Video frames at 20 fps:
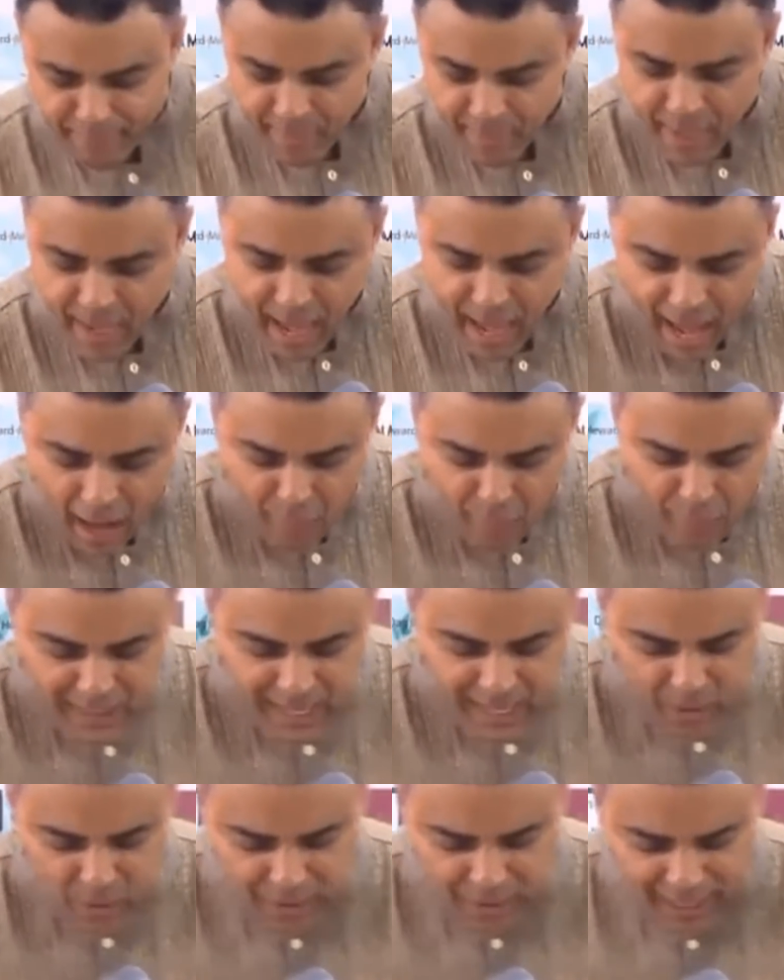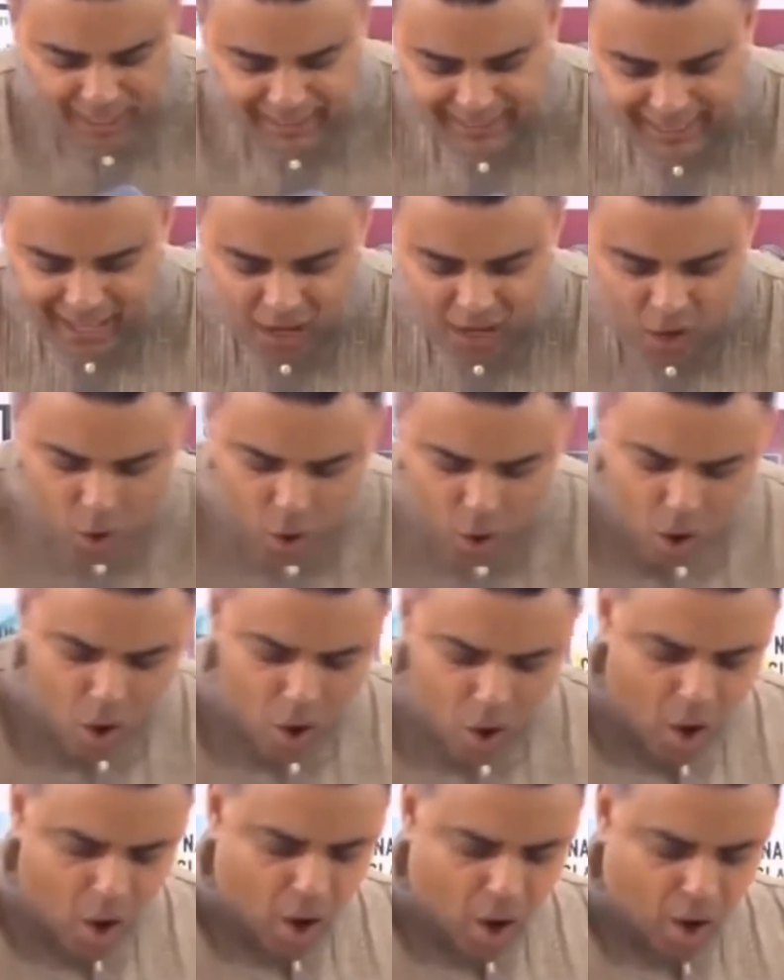I wish I could attend
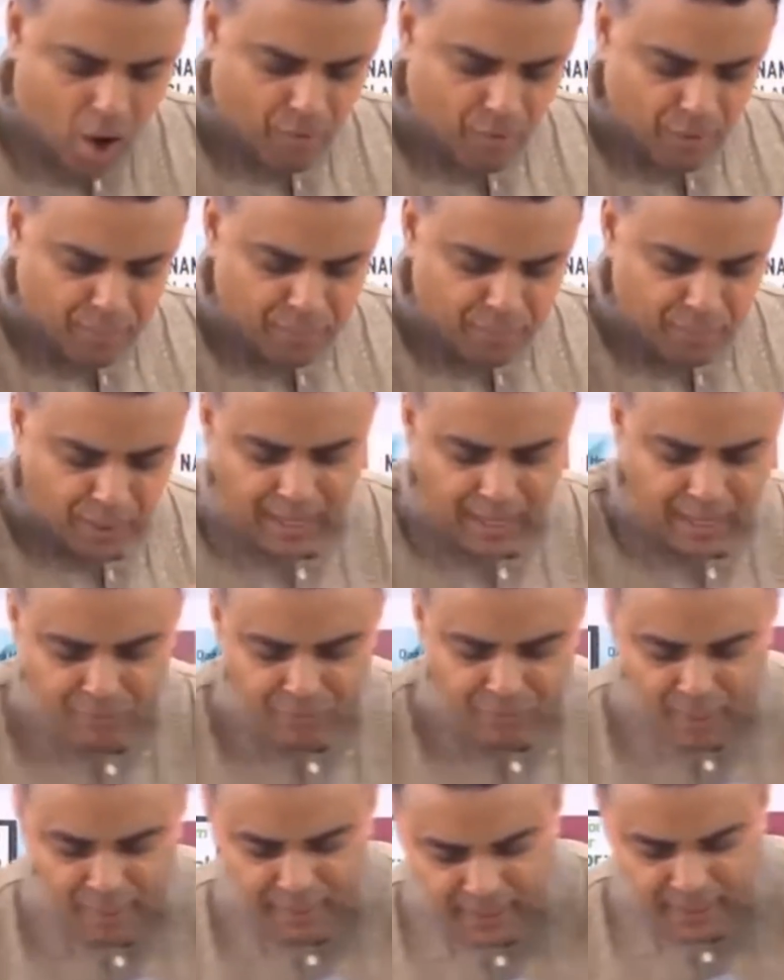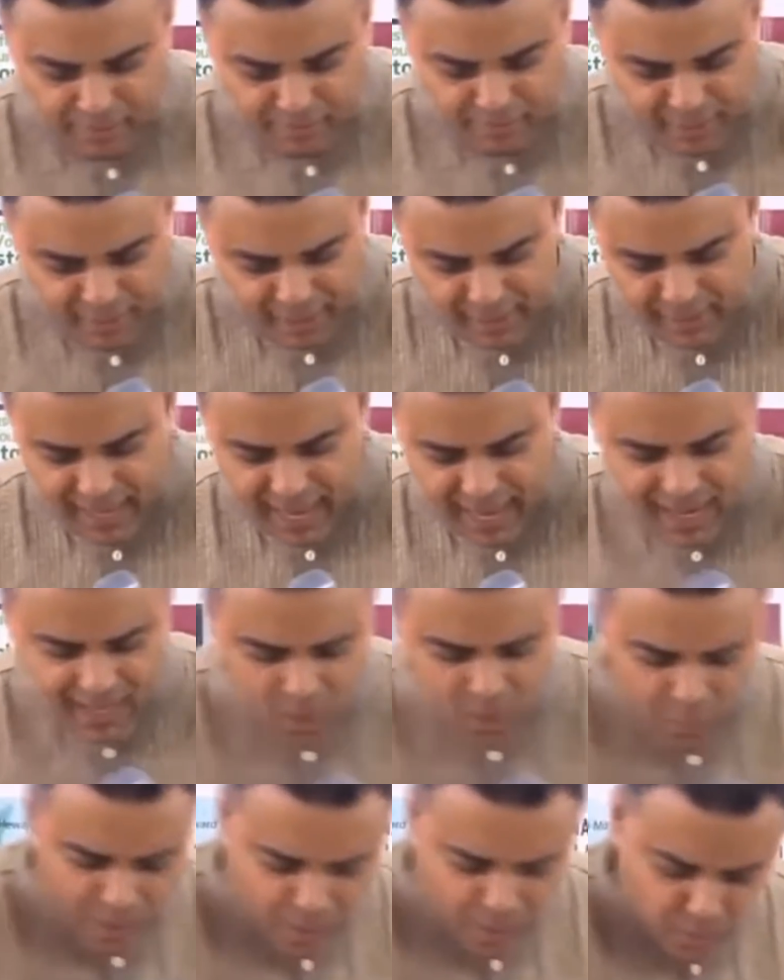all important family events.
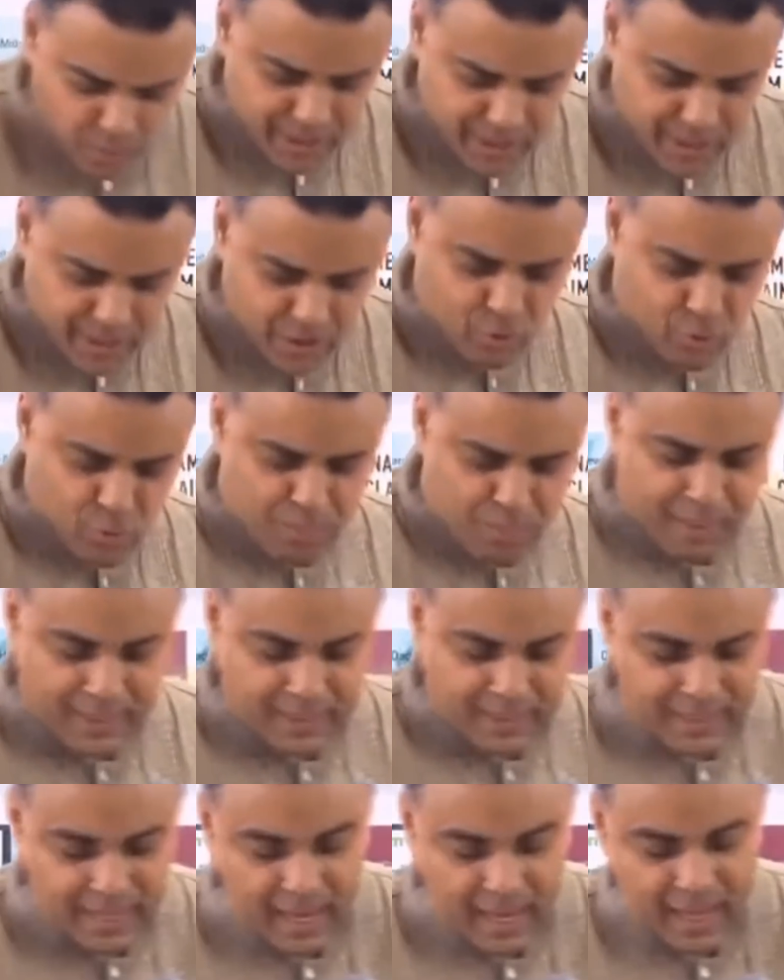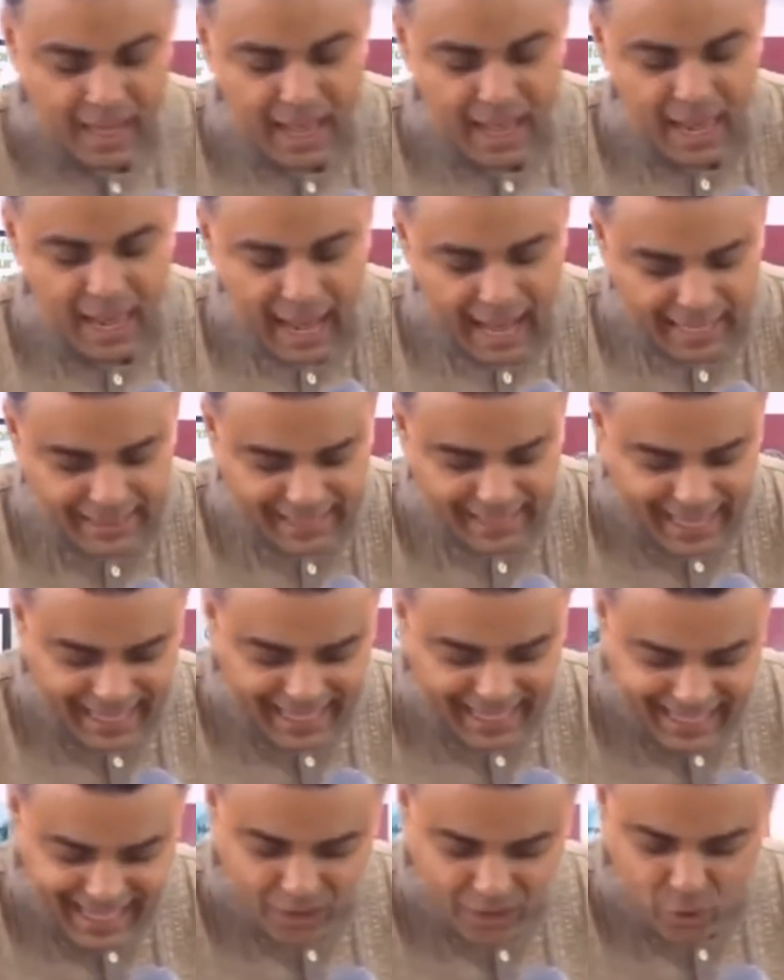Anyone who is a true pastor has a
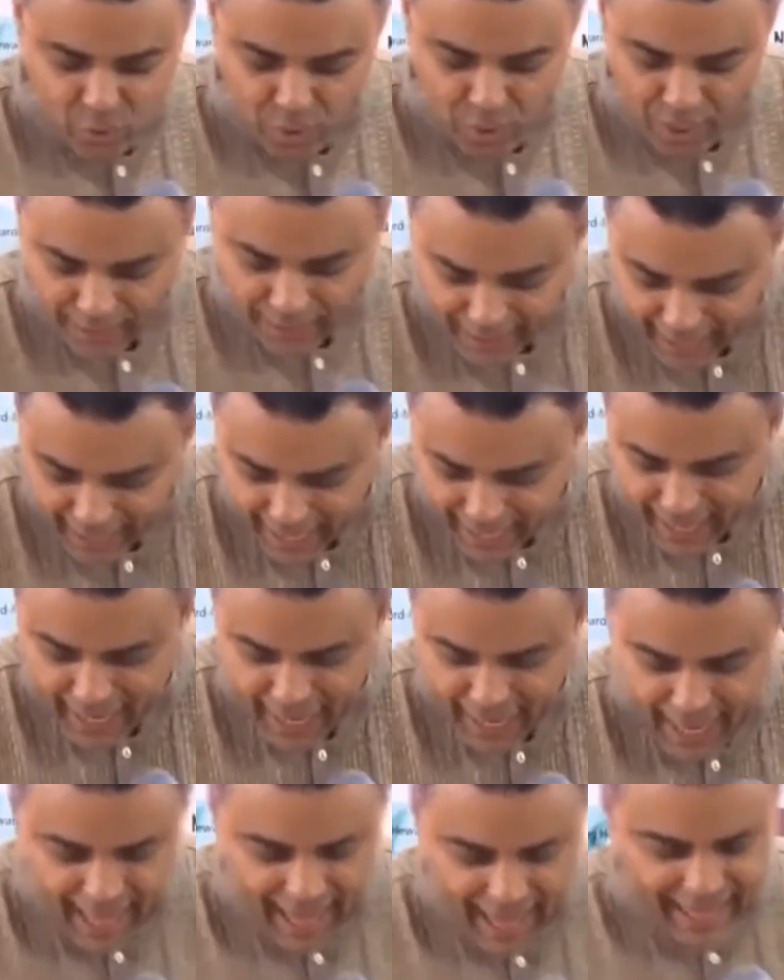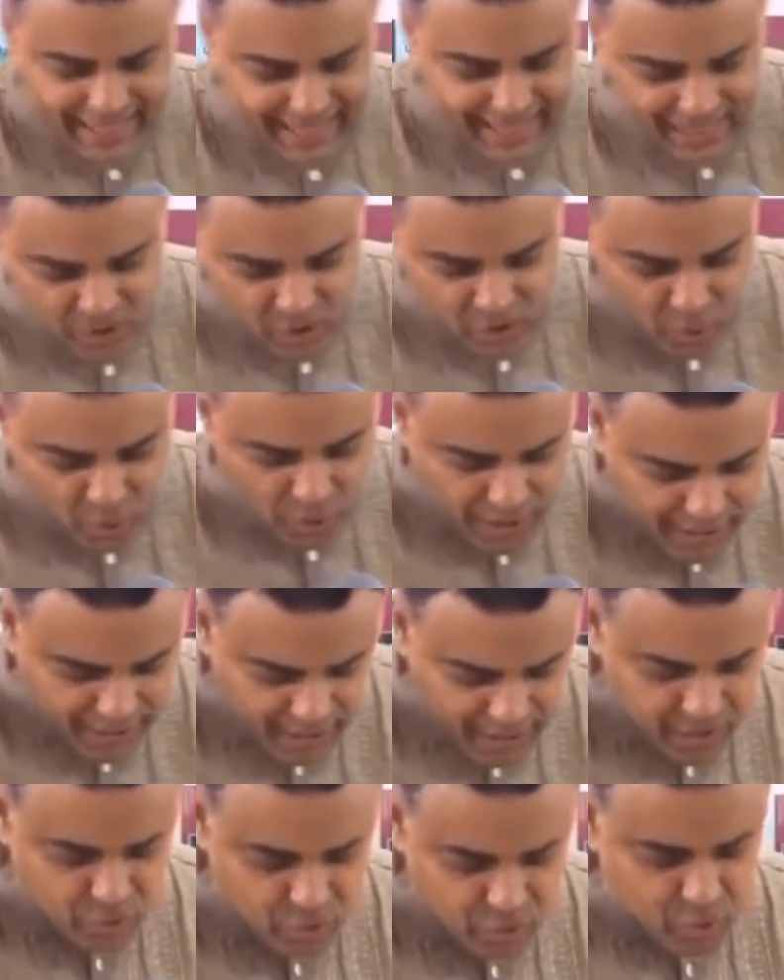natural care and does not
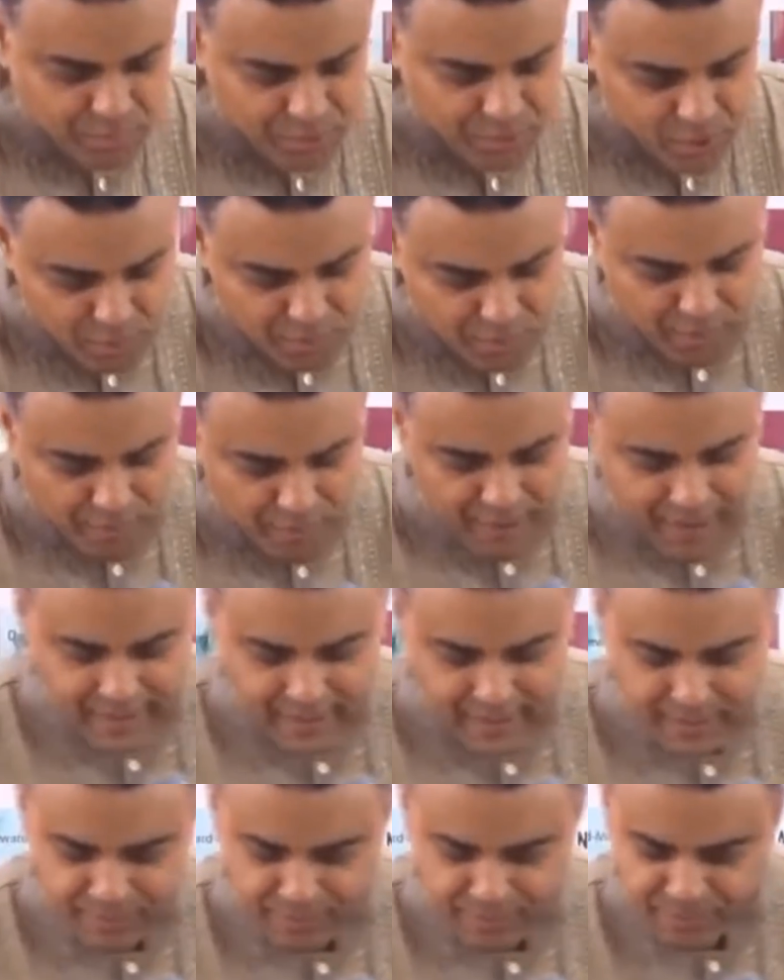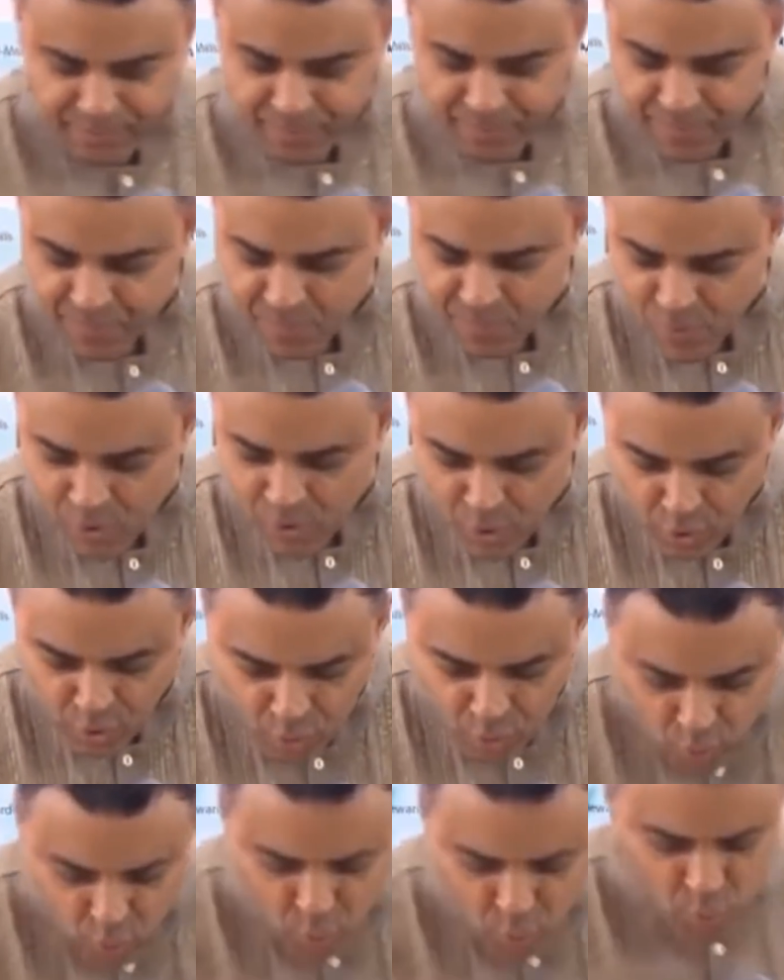need to be supervised.
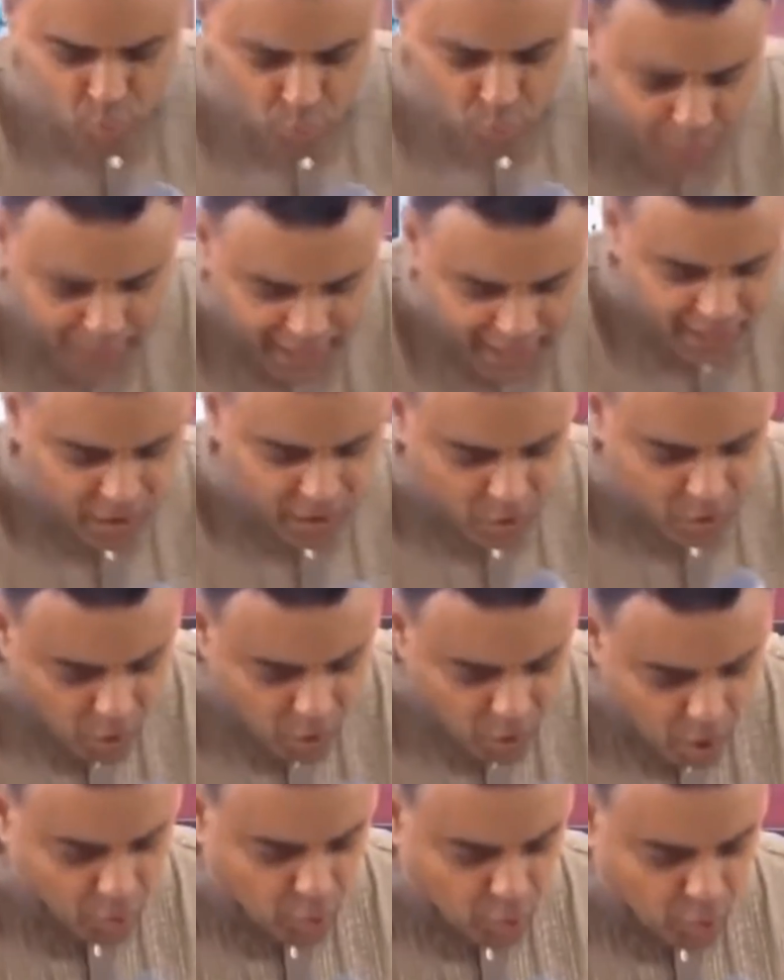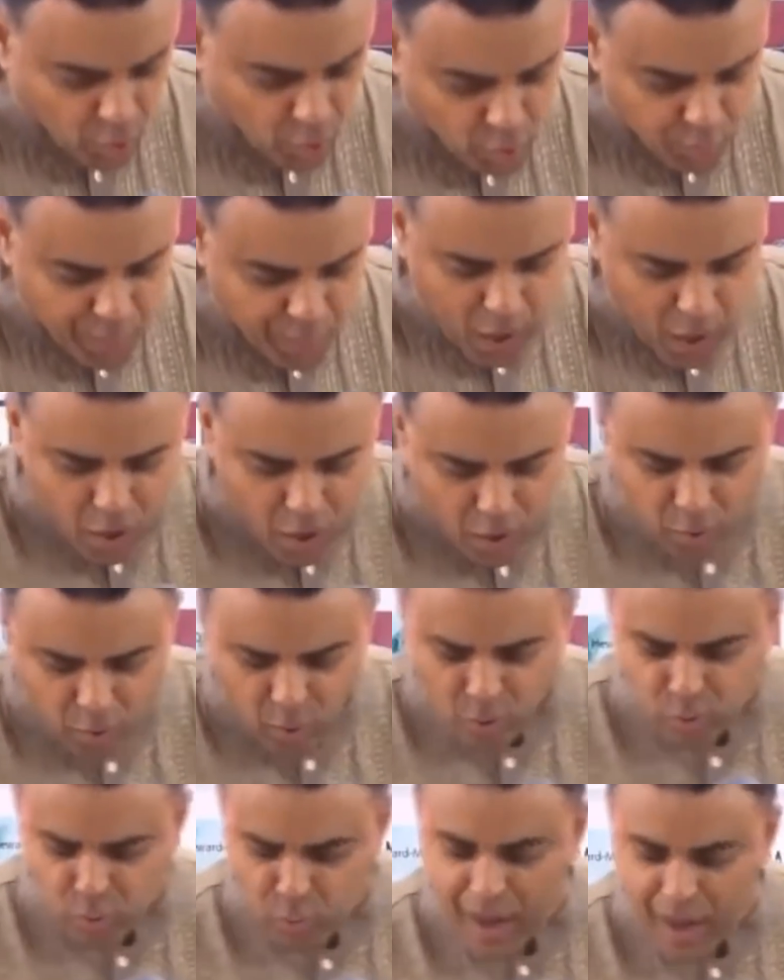Don't we all go
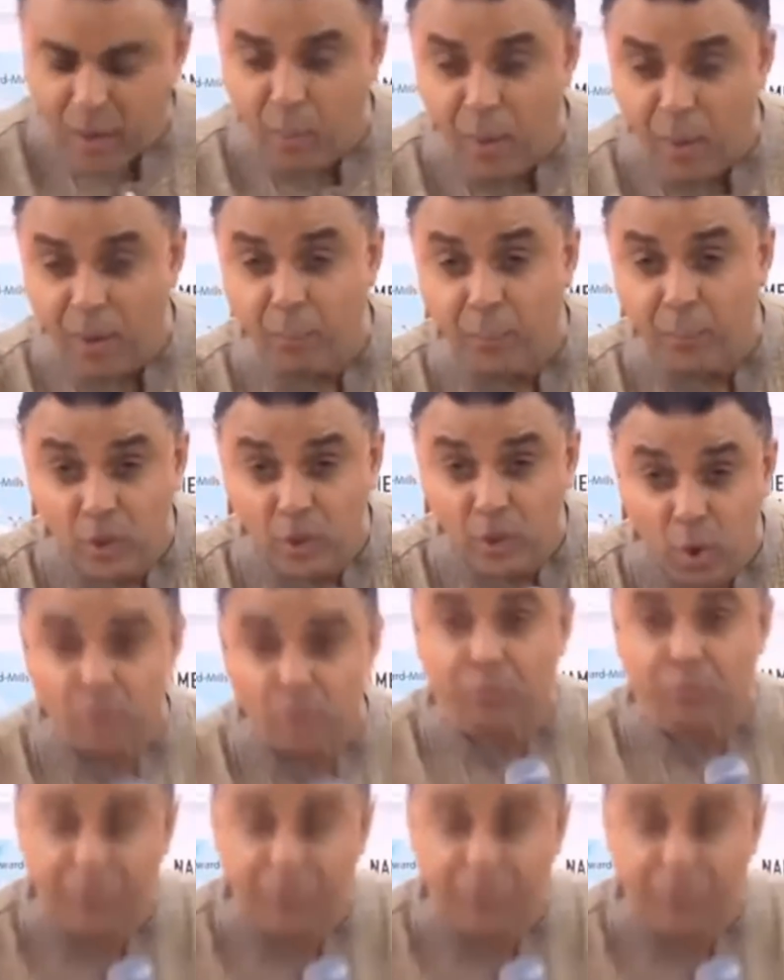to work when we don't feel